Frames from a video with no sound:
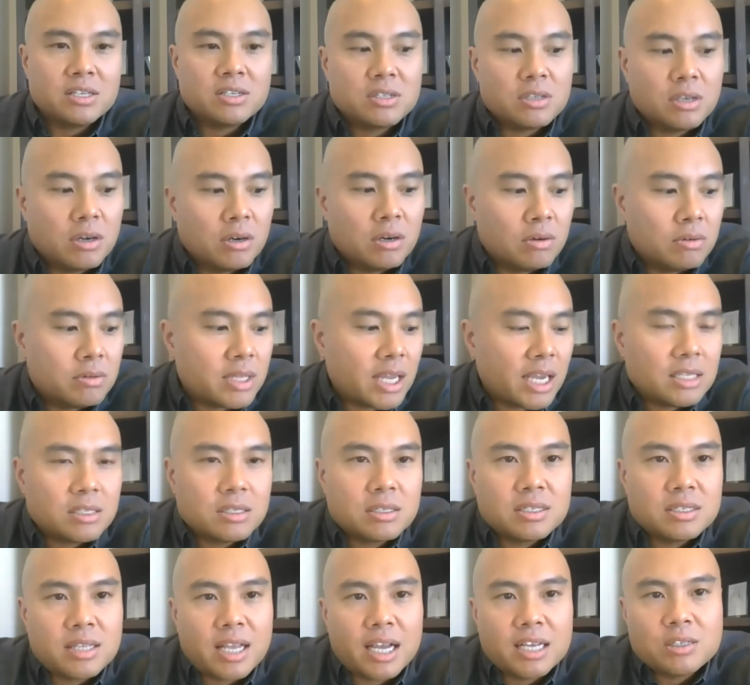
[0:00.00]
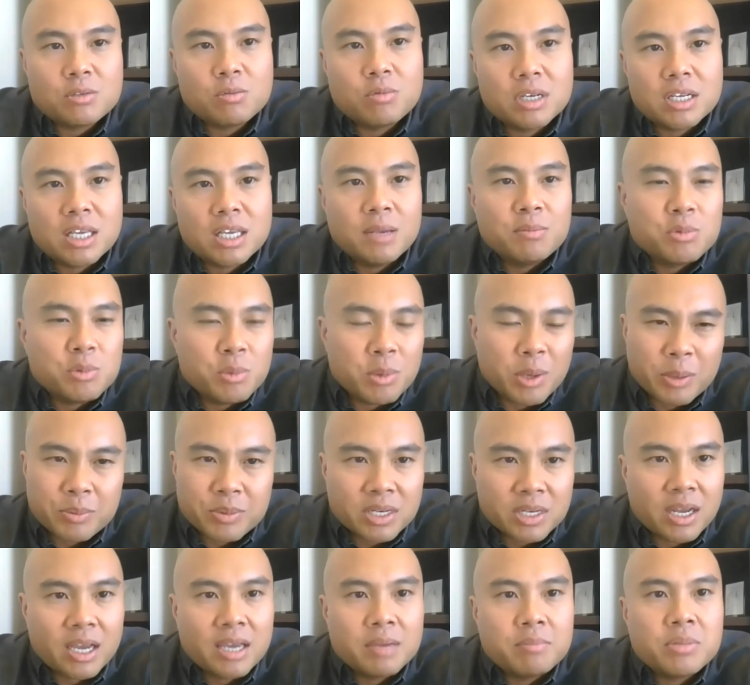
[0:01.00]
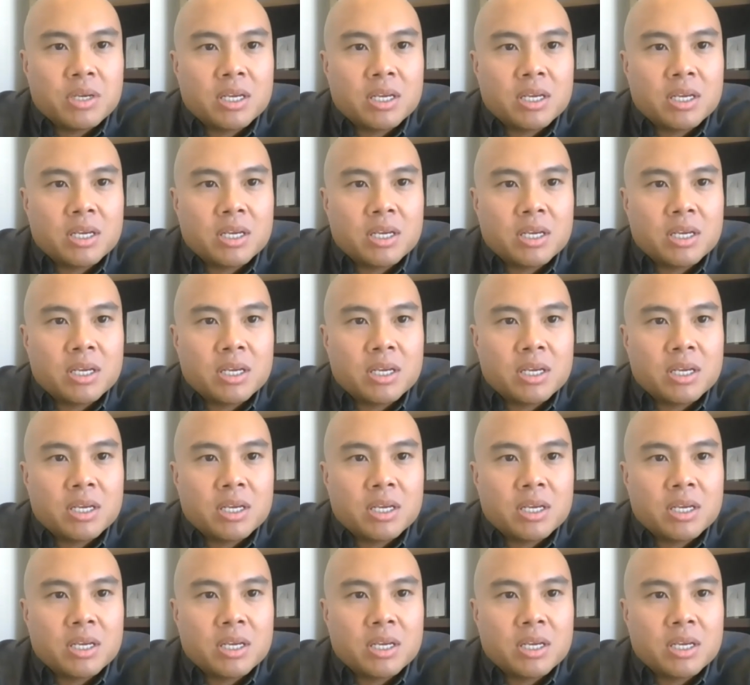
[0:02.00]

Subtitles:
So that's what keeps me up at night,